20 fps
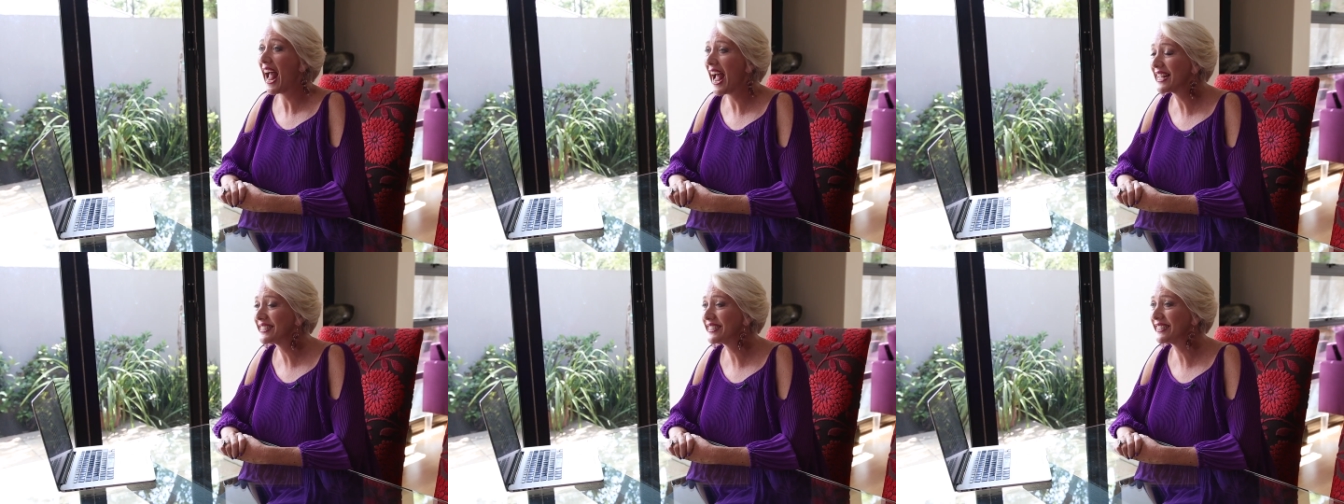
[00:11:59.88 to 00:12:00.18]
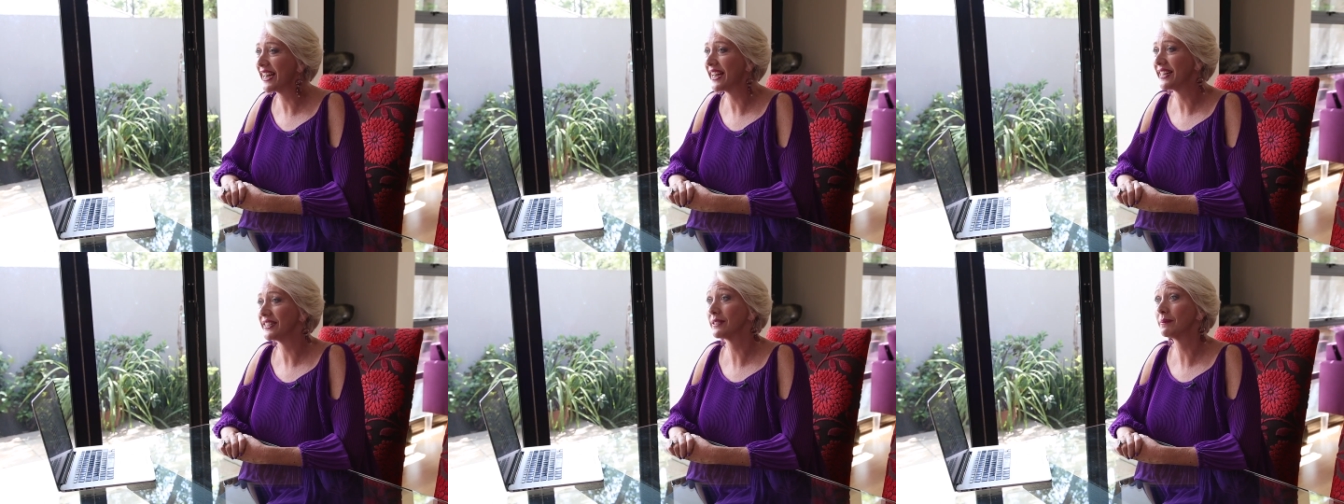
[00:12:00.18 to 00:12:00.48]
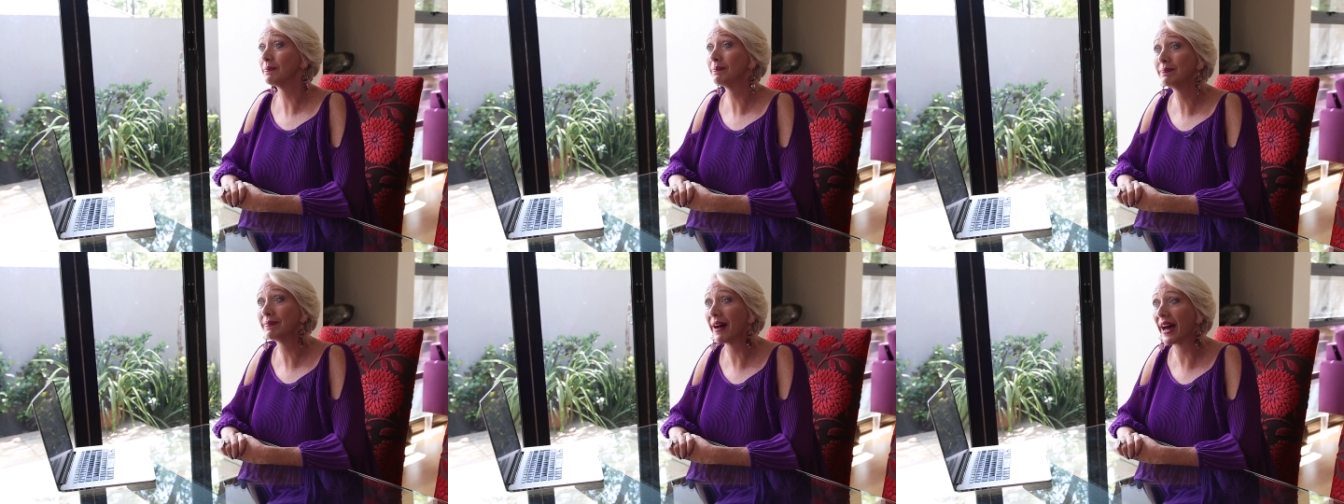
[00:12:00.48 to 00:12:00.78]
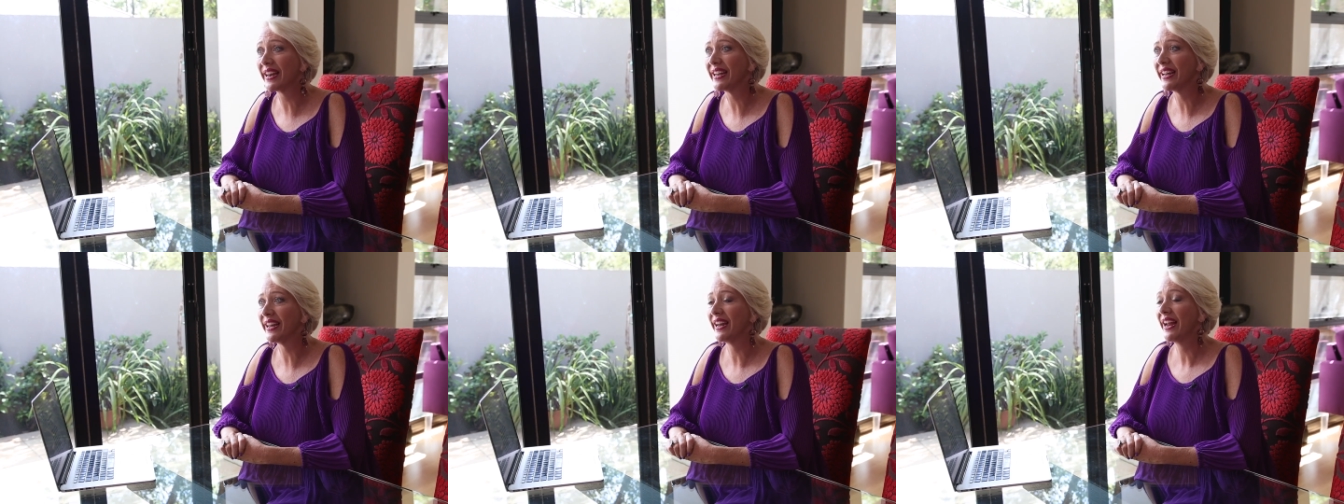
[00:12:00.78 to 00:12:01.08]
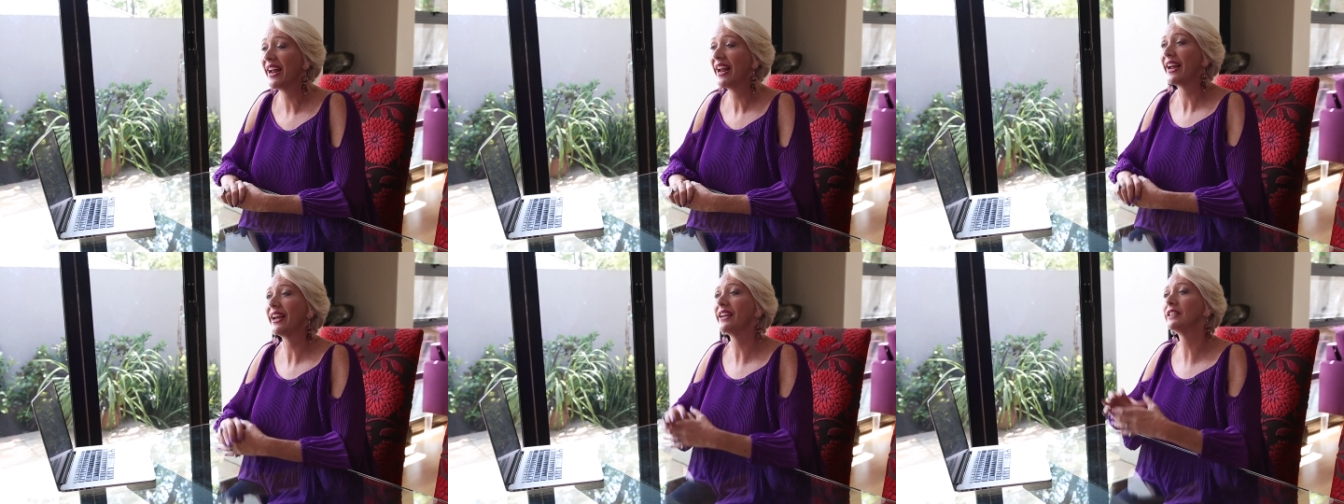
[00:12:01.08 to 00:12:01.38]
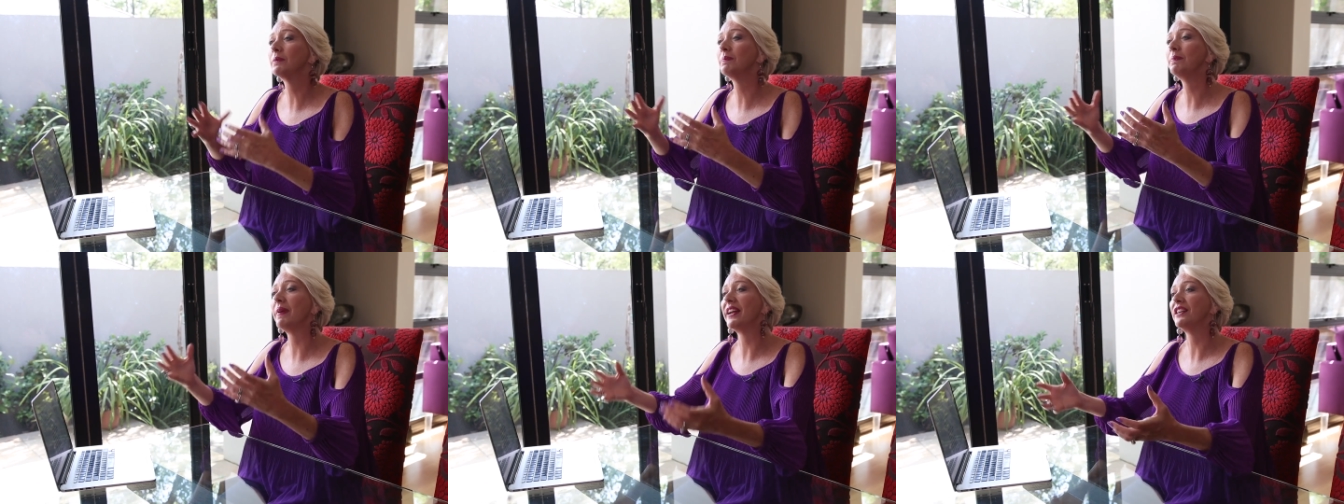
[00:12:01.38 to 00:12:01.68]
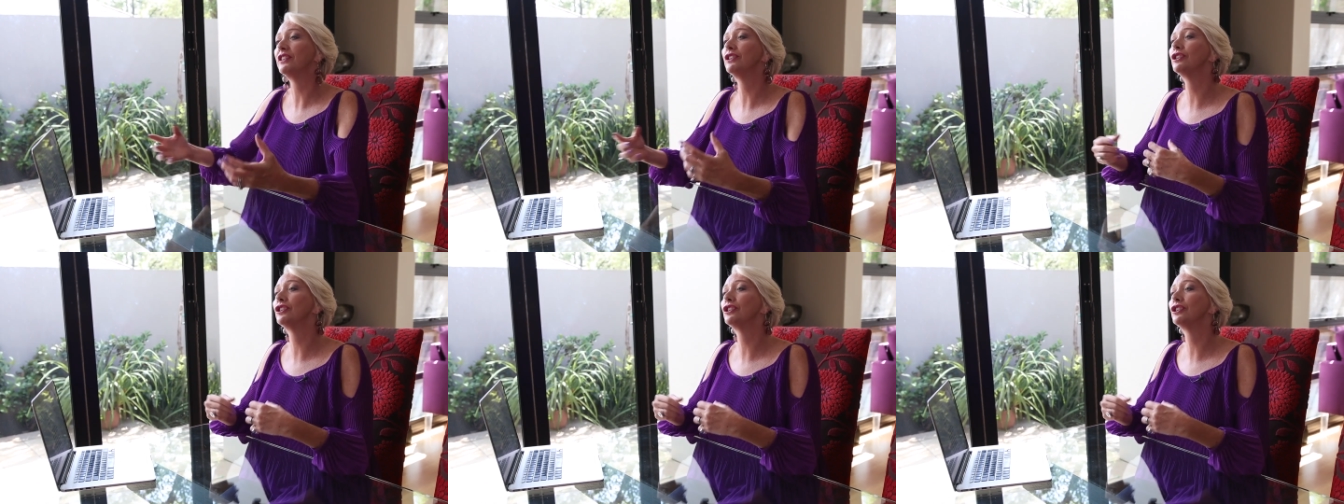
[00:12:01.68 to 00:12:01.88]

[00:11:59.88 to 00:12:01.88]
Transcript: Assets, money is meant